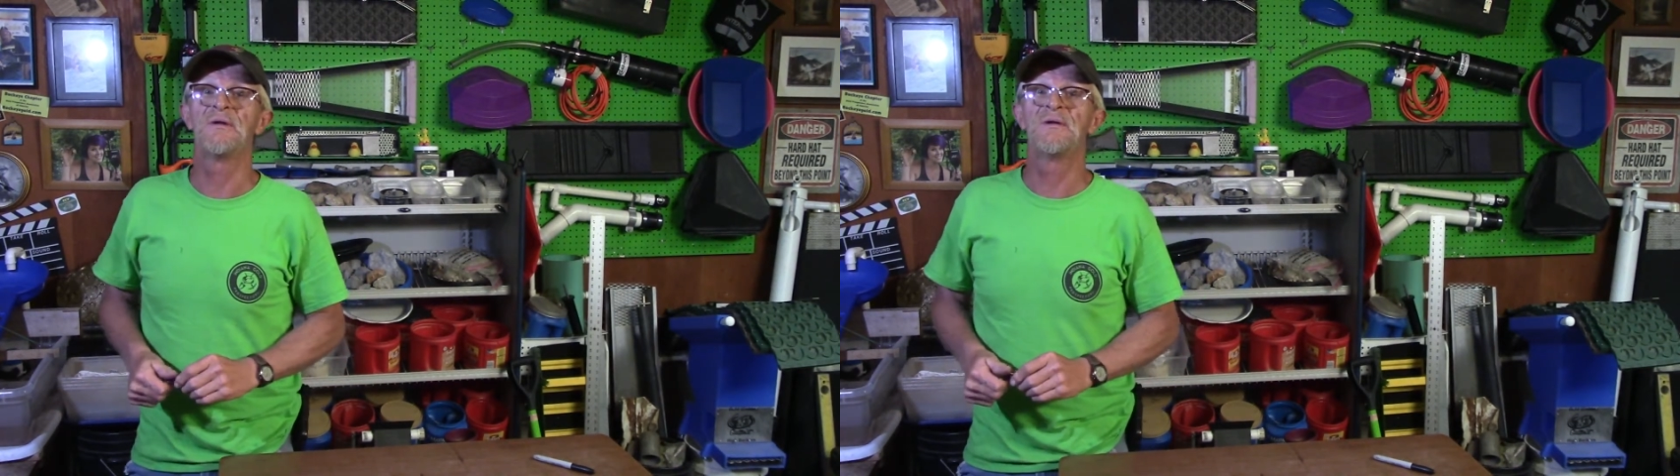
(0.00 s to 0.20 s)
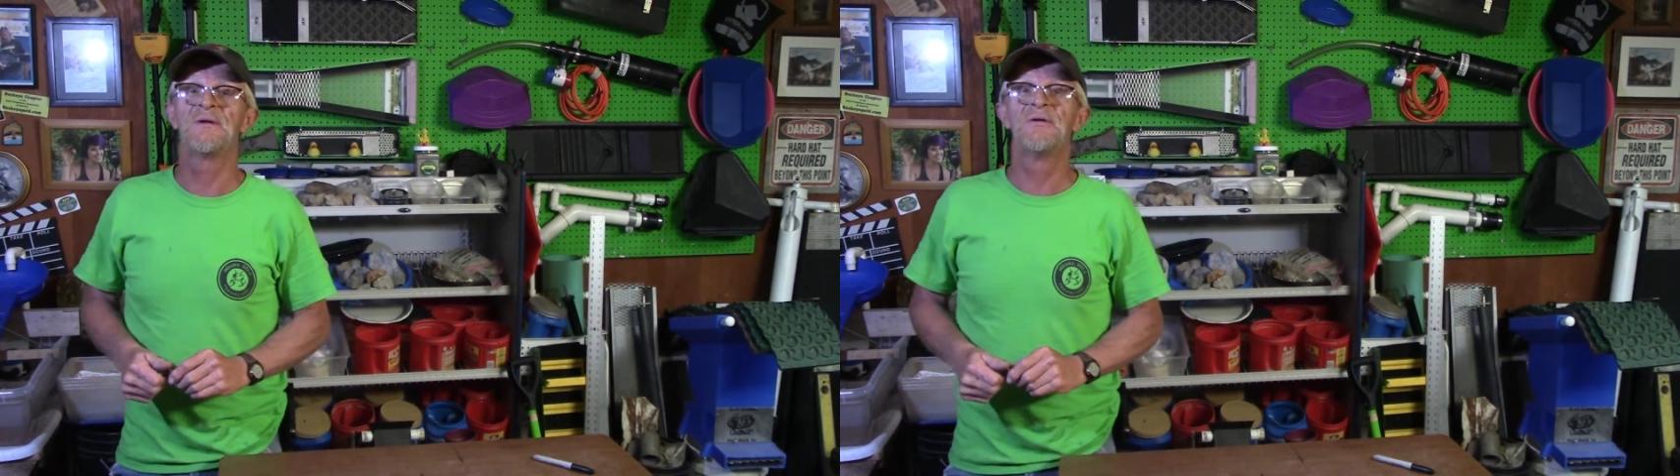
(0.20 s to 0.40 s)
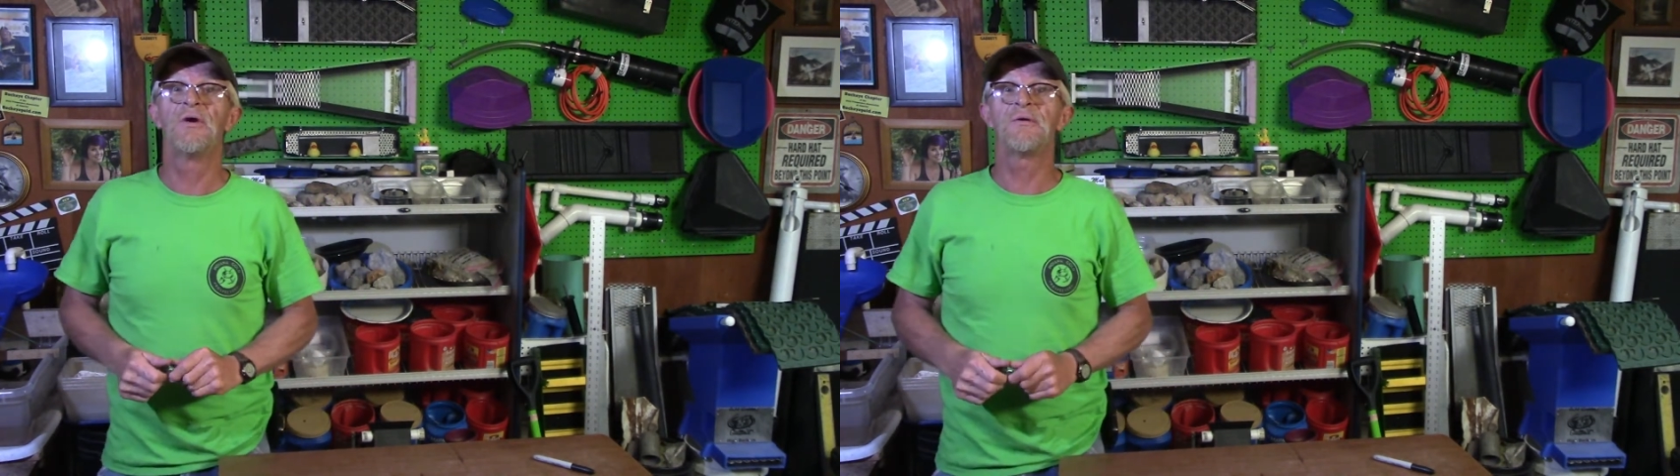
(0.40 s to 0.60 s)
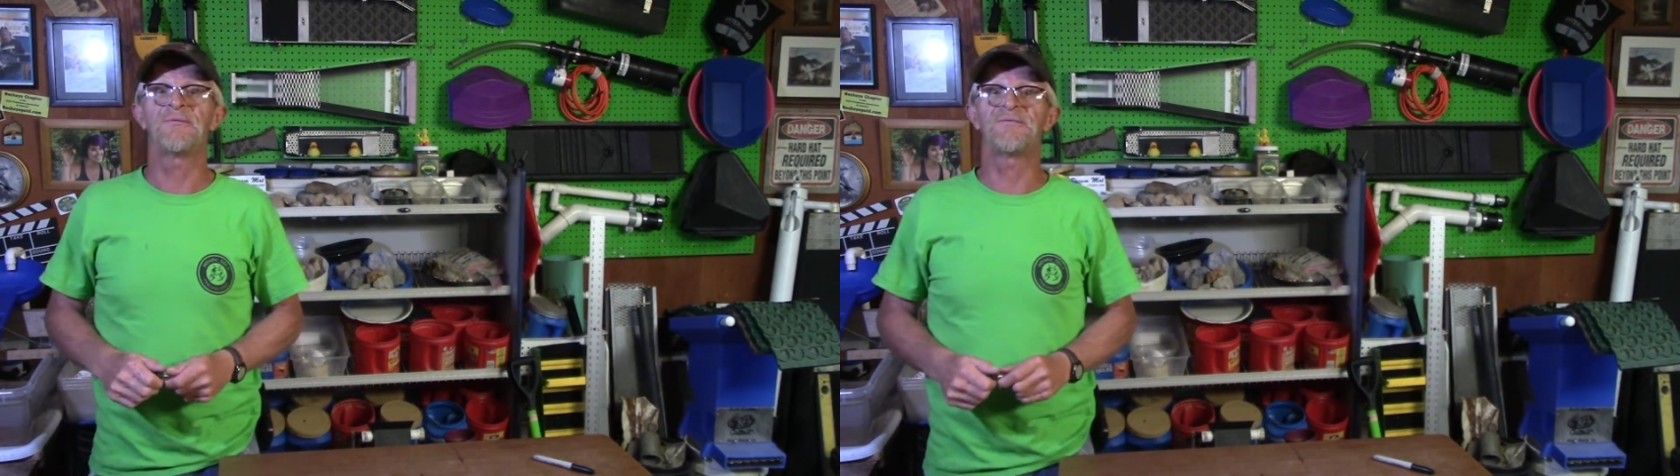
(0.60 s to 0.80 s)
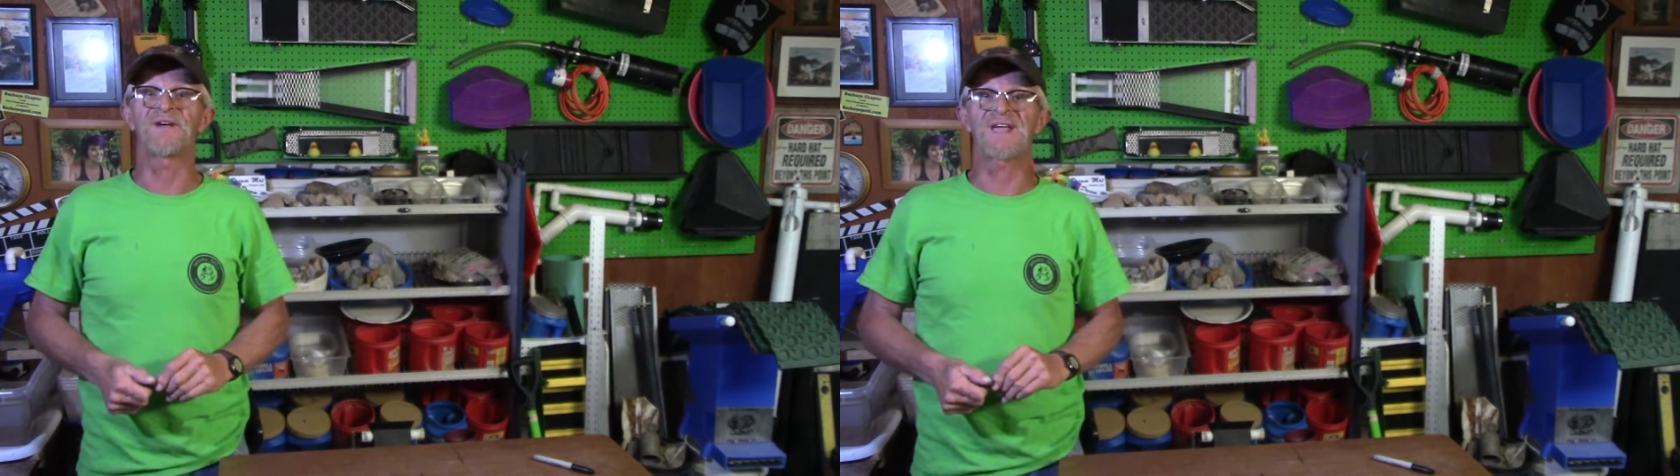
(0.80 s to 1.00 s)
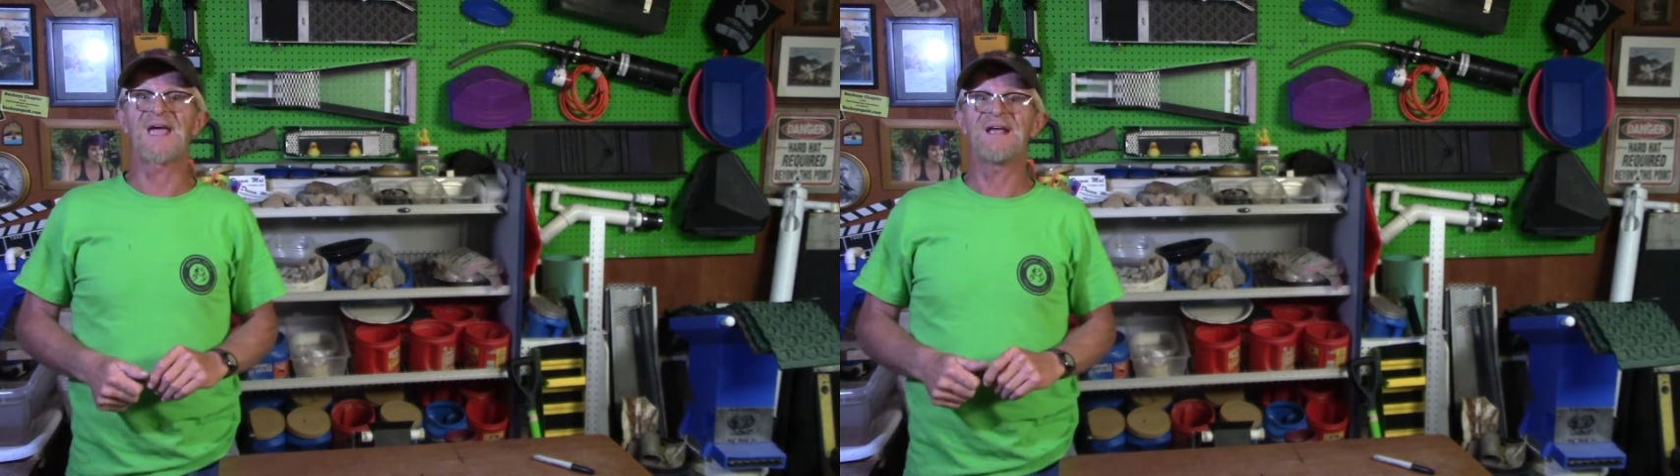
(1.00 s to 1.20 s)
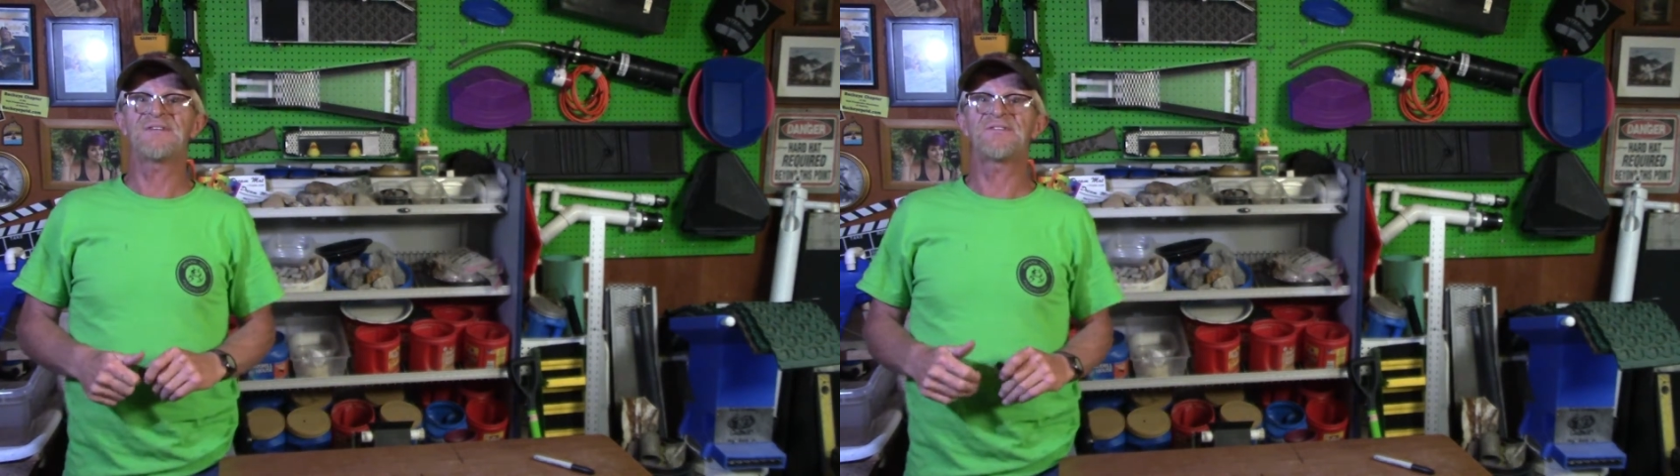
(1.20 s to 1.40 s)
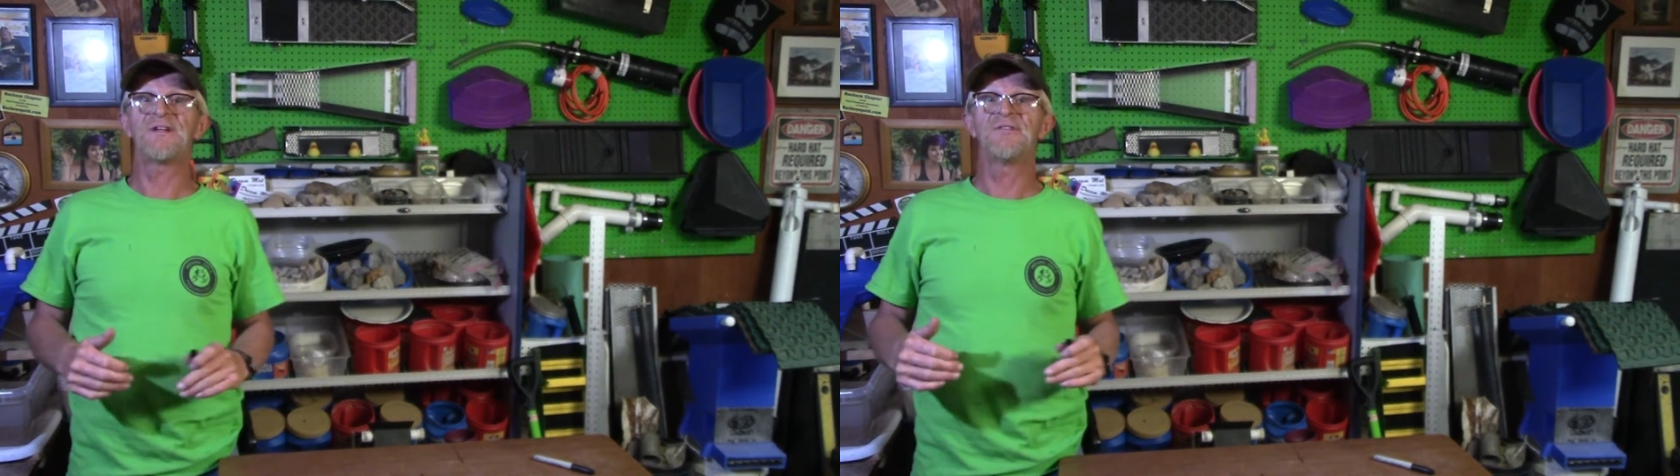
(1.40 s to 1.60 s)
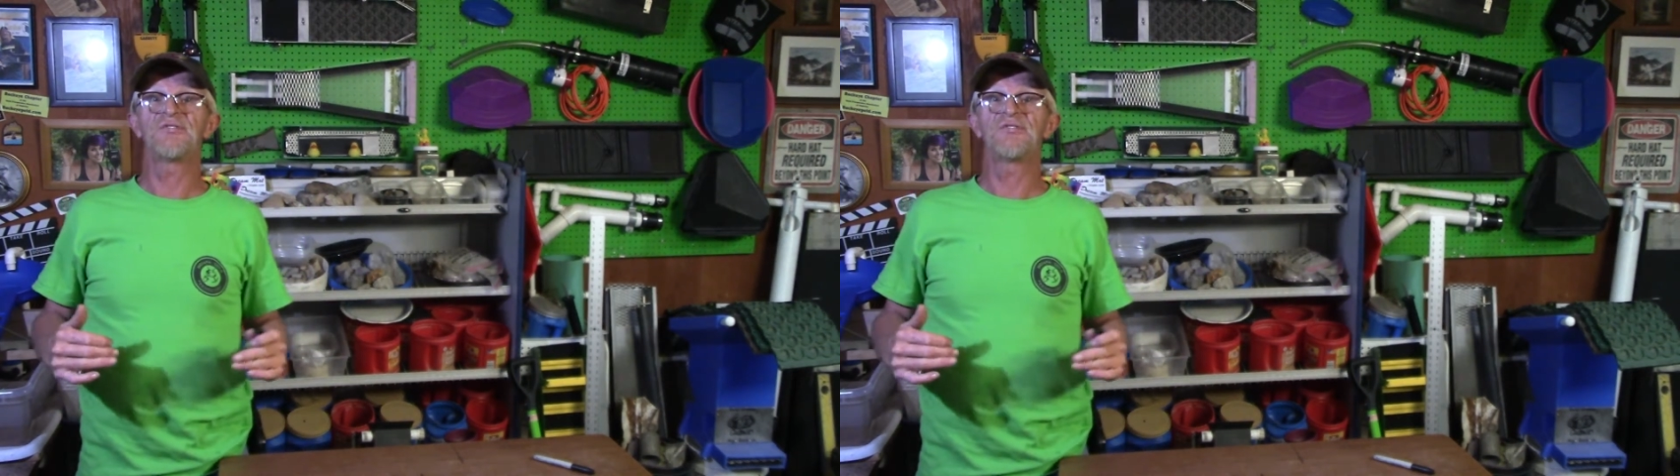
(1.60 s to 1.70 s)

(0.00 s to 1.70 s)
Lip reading: notification